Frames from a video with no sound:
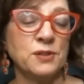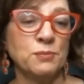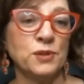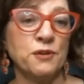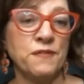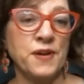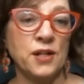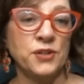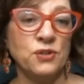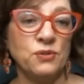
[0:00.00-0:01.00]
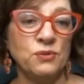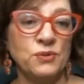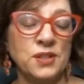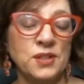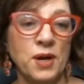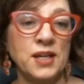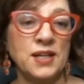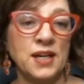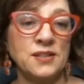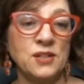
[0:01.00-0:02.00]
similar values in
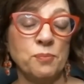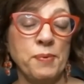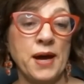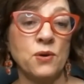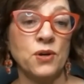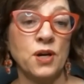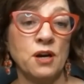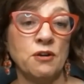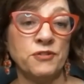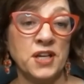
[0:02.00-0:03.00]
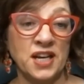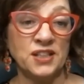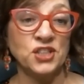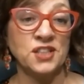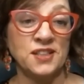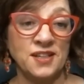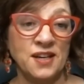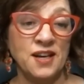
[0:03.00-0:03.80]
recognizing the power of connection